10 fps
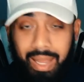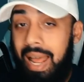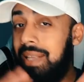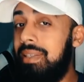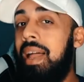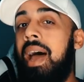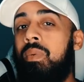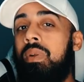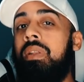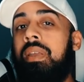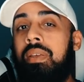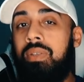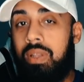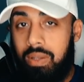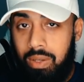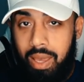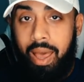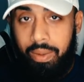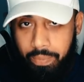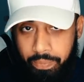It has not released
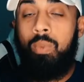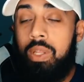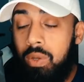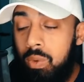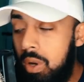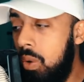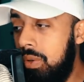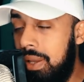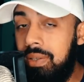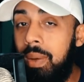yet. We do know things